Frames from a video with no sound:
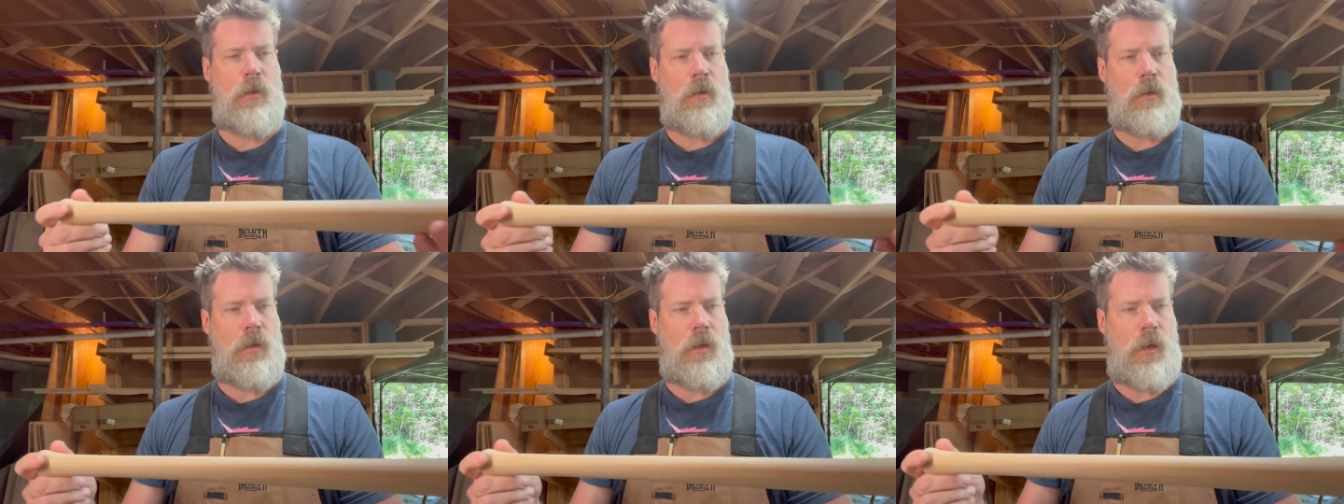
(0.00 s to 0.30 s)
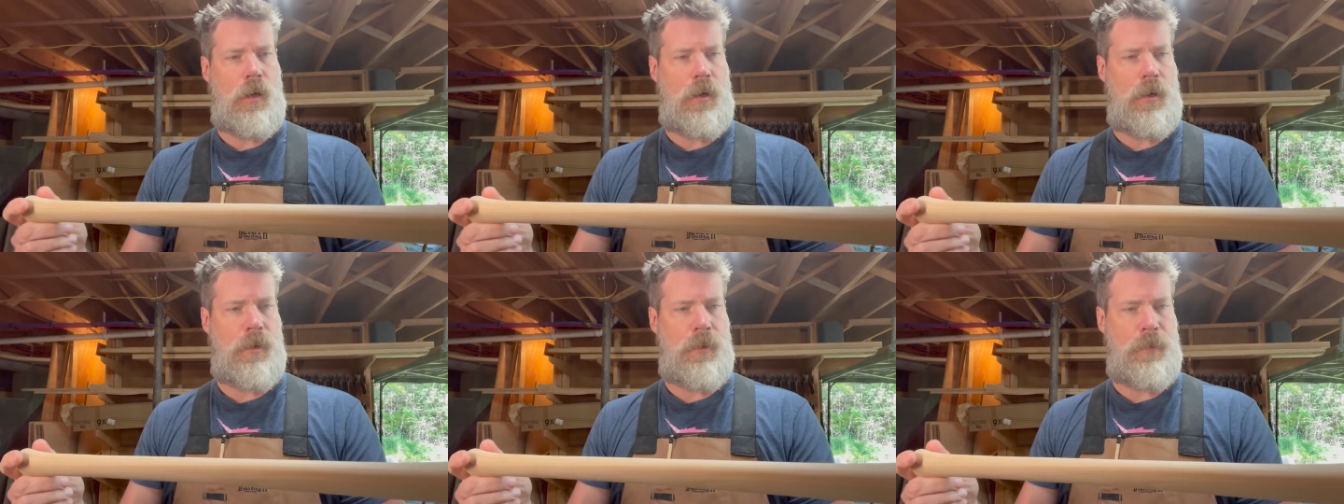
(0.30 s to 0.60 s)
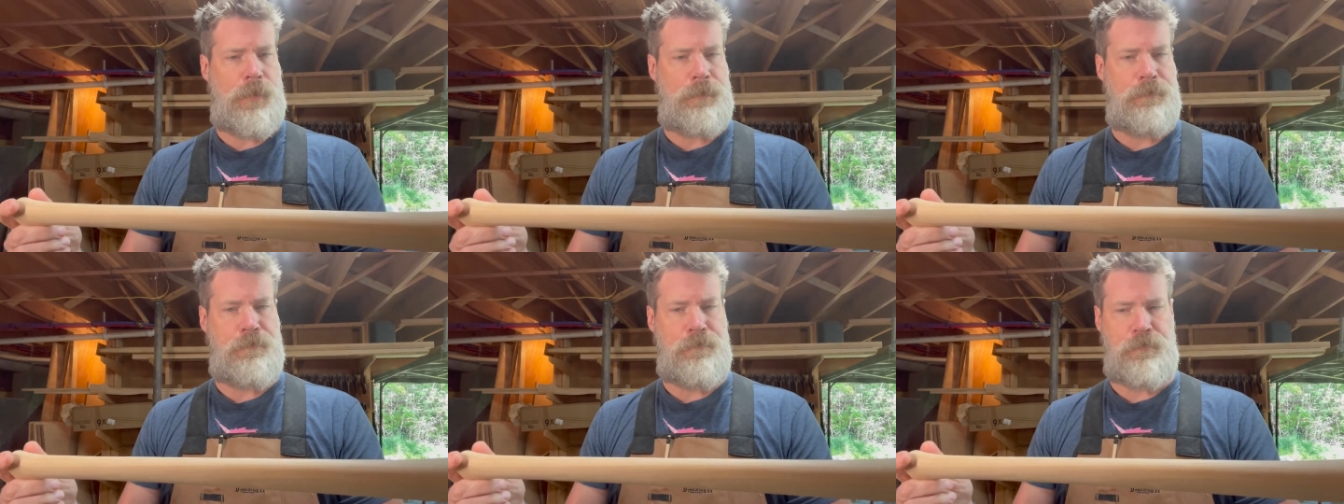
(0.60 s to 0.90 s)

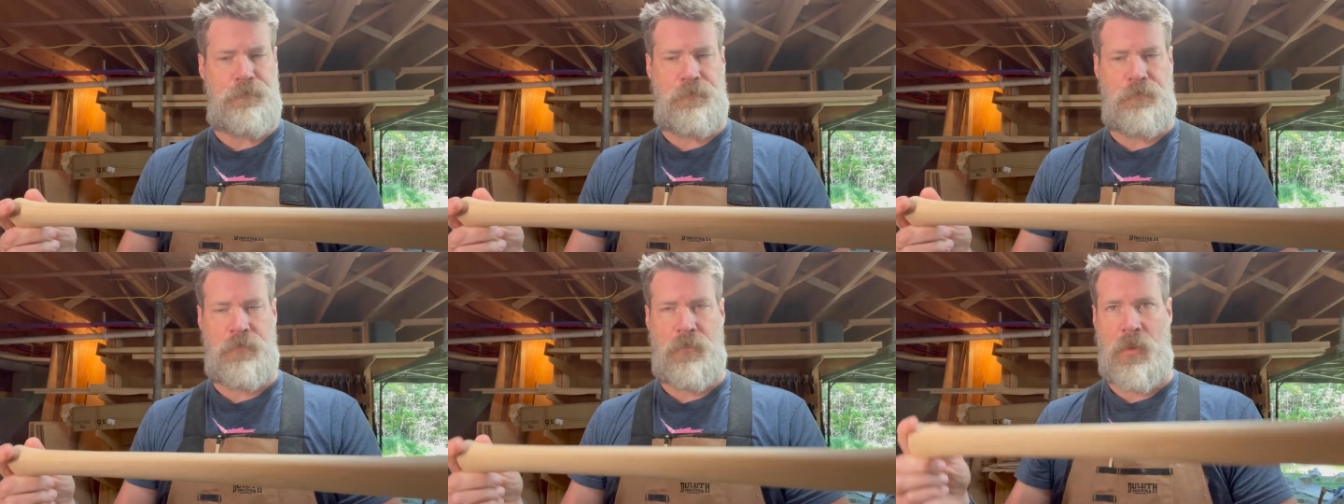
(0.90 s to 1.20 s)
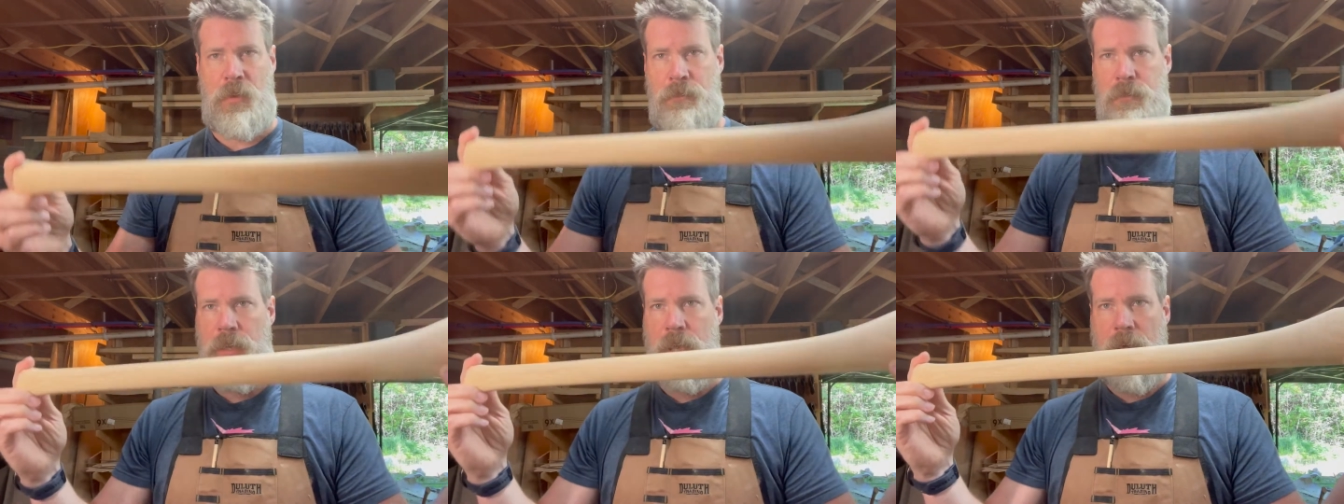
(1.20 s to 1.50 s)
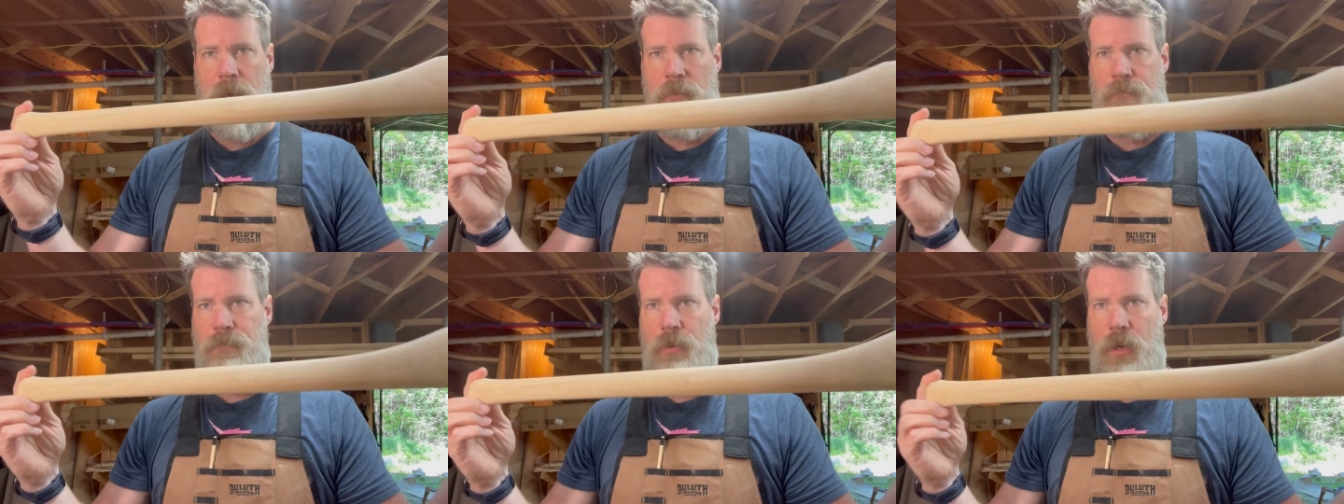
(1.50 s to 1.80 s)
Um, but
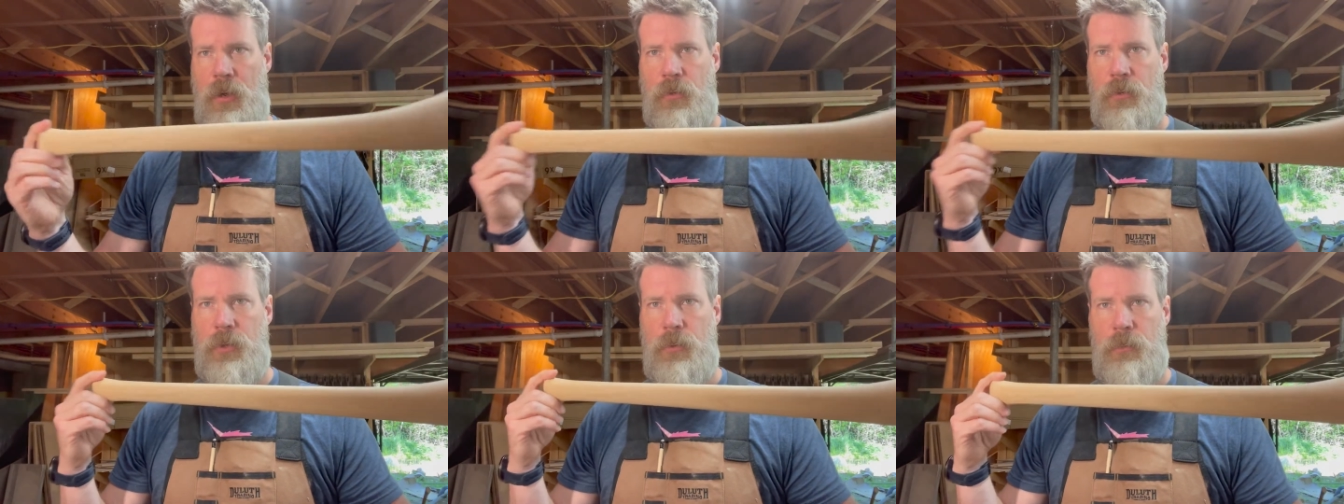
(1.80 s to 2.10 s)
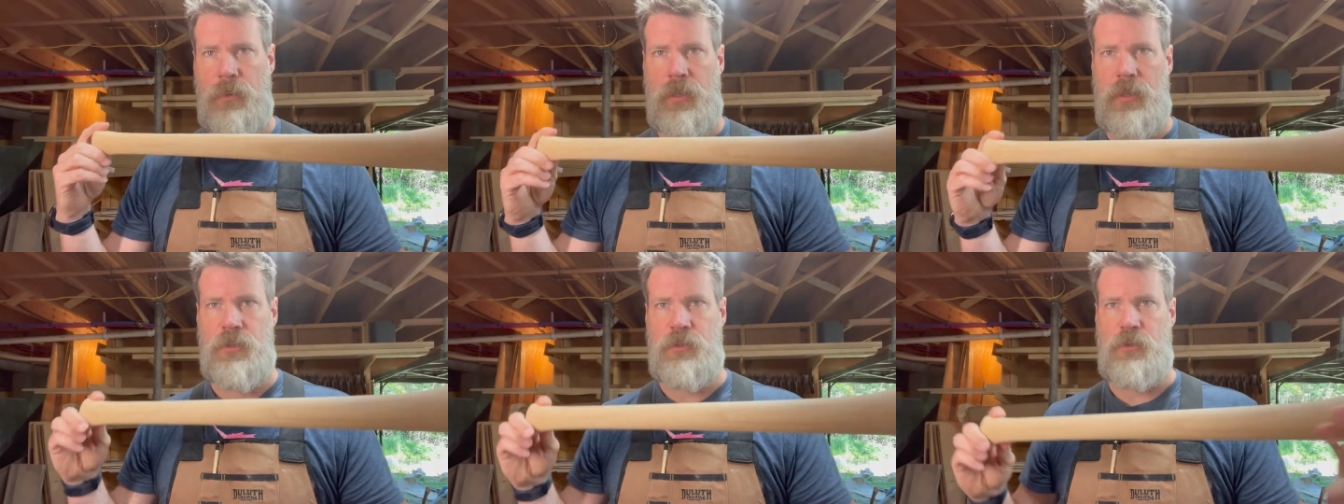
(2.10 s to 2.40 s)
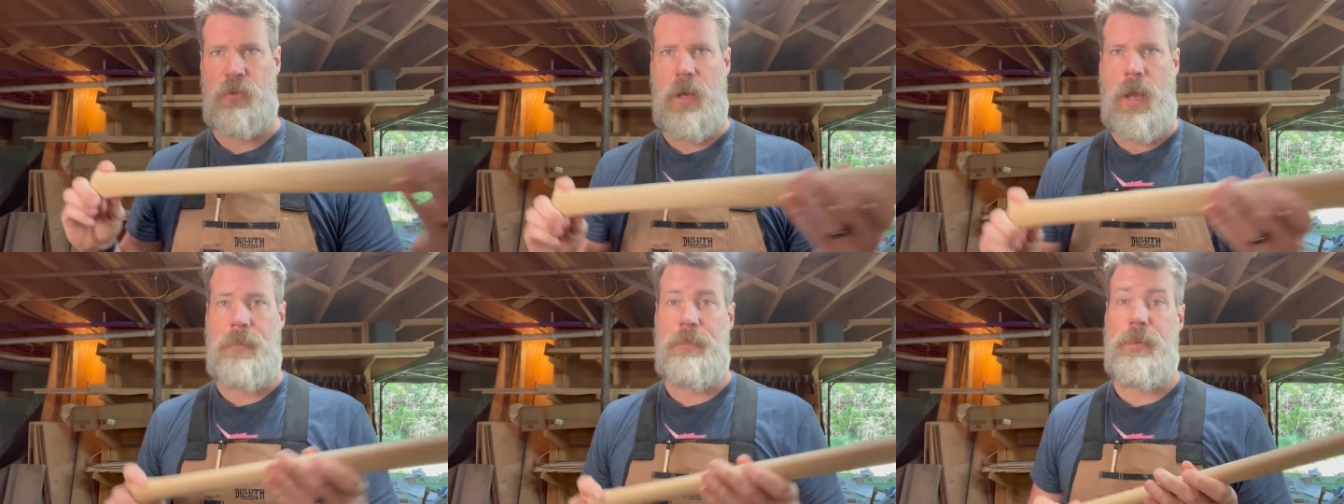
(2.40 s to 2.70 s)
yeah, I don't think we need to
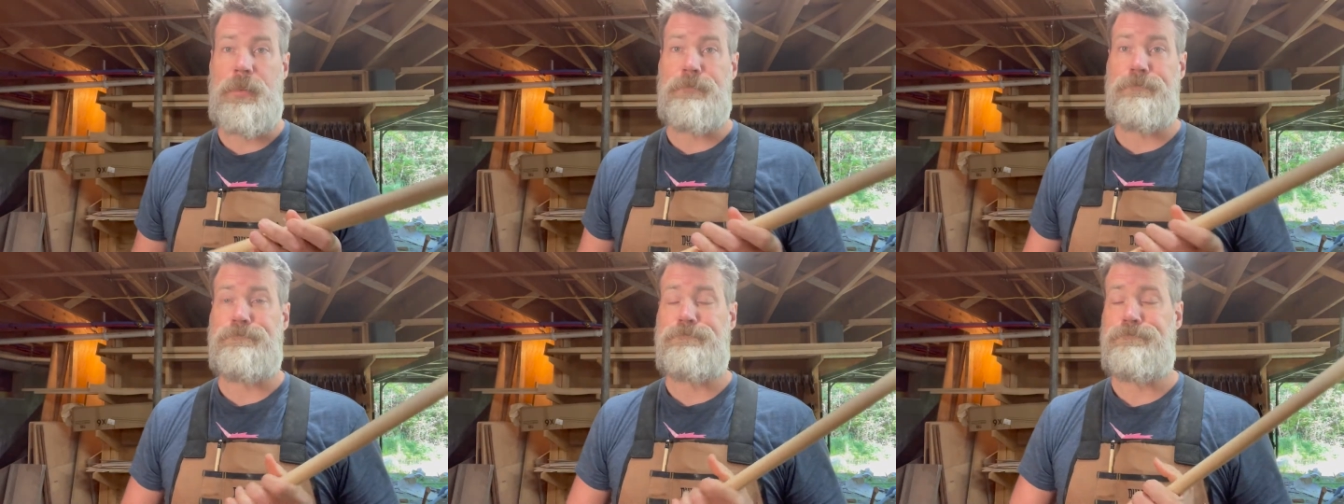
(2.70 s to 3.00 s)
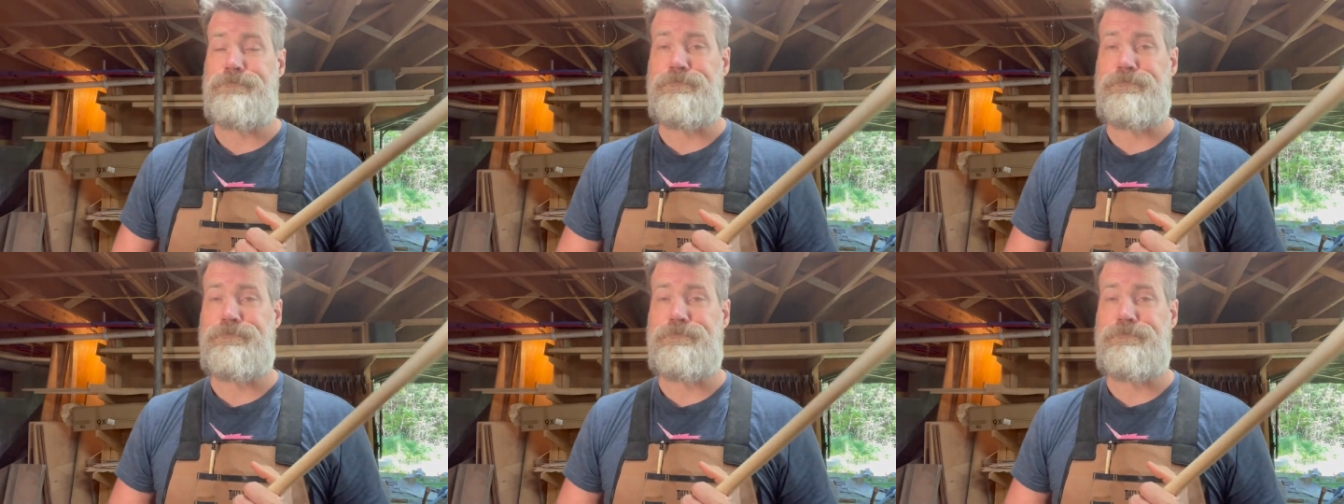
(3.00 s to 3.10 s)
scrap it.